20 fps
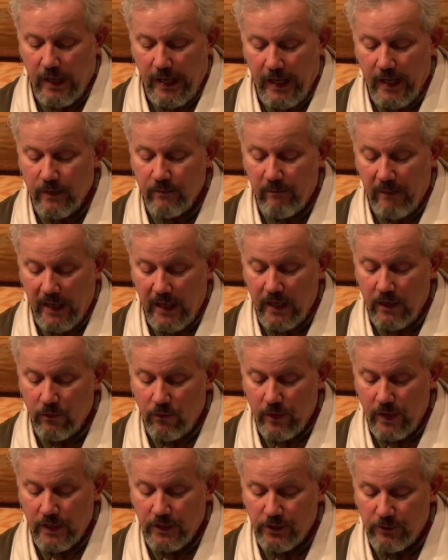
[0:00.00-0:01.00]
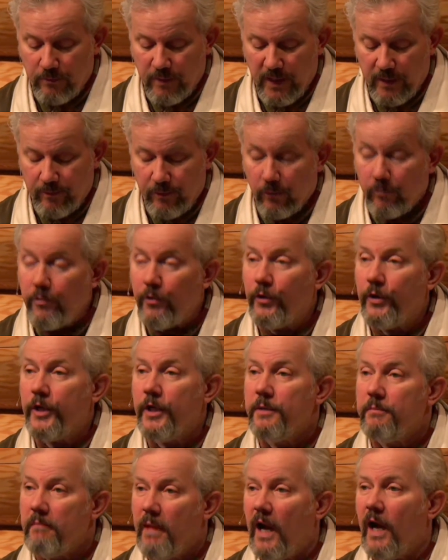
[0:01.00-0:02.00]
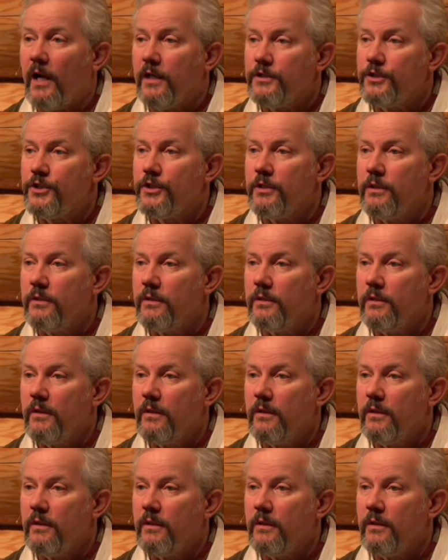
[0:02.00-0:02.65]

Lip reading: And many rich people put in much.